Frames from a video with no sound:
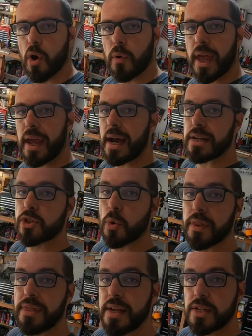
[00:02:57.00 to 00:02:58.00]
Okay guys, so
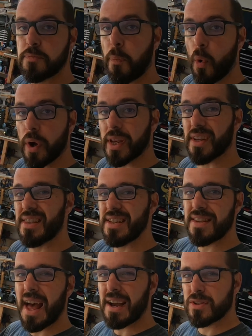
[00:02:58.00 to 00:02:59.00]
at this point,
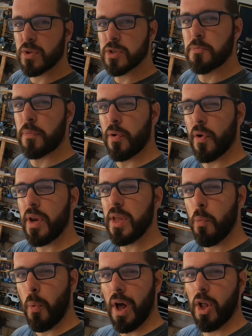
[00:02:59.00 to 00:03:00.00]
this axle's
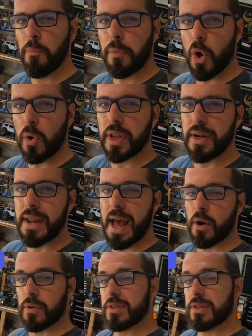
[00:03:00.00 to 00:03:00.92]
pretty well broken down.